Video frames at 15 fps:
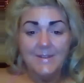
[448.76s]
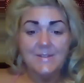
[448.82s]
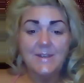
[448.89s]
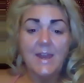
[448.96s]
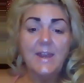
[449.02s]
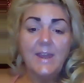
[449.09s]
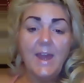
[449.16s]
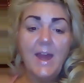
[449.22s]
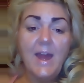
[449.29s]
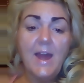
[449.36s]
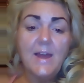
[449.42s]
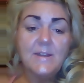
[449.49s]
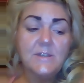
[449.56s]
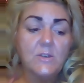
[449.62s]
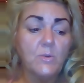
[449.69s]
Take care
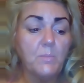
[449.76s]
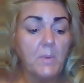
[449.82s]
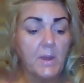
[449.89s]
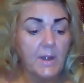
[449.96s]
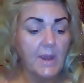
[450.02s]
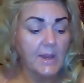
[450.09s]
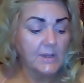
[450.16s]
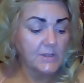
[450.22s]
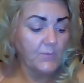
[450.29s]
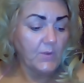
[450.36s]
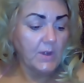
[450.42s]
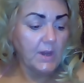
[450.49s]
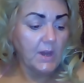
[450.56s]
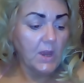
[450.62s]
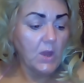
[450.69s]
until my next
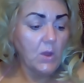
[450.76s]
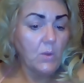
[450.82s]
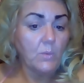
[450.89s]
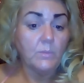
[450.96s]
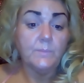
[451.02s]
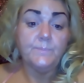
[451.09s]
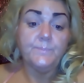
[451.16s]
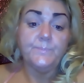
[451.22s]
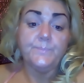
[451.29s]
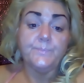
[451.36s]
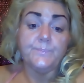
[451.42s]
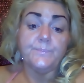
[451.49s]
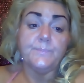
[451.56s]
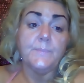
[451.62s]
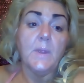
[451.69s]
video.
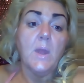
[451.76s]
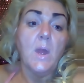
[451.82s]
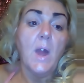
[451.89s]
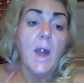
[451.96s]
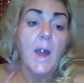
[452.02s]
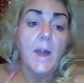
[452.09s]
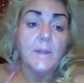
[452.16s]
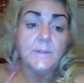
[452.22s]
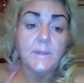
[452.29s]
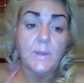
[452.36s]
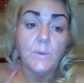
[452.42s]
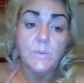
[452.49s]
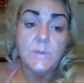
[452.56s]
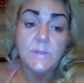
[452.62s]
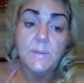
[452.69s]

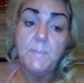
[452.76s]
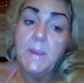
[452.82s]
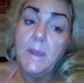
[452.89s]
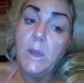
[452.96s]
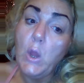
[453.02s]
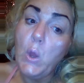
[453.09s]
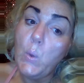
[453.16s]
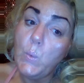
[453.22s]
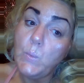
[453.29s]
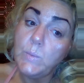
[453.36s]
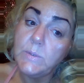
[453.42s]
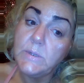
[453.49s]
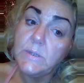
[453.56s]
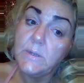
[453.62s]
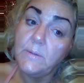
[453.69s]
Adios,
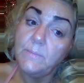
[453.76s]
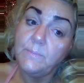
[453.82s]
amigos.